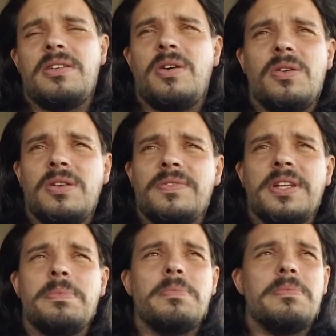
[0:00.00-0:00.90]
all of
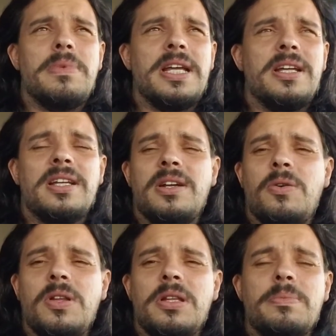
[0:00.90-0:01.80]
the
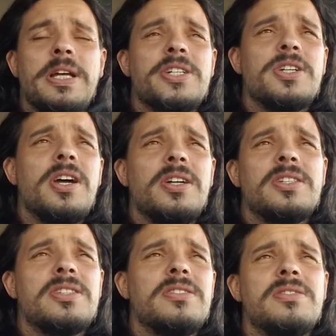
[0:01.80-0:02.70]
major
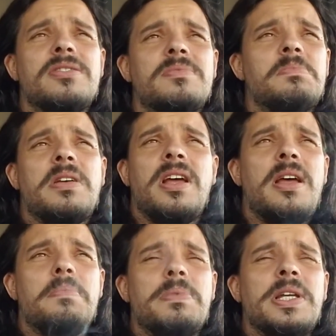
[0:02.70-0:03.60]
gods,
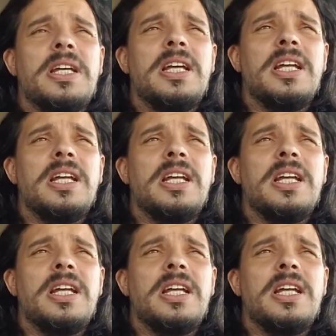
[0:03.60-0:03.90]
but